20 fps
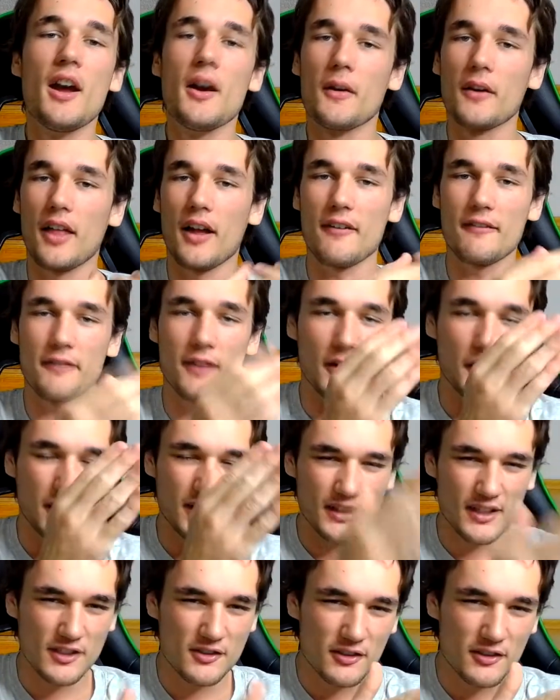without
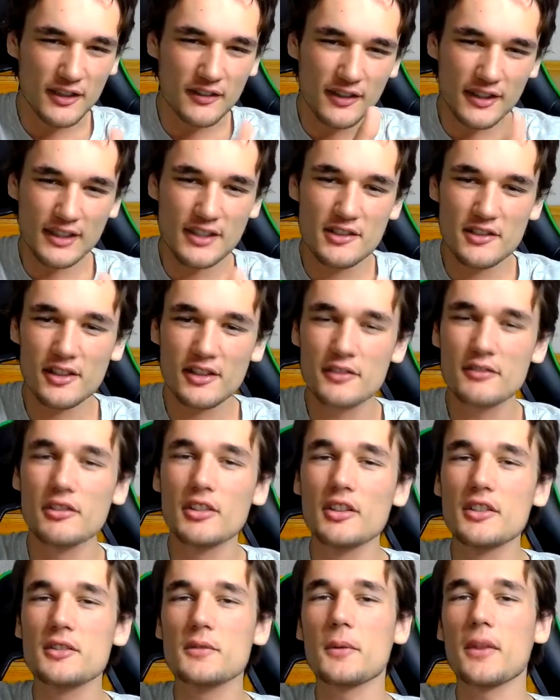following these really, really strict
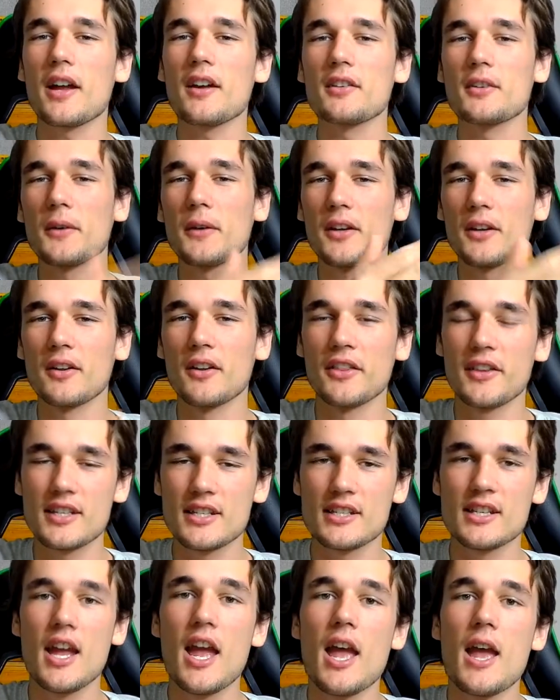rules, without doing all this,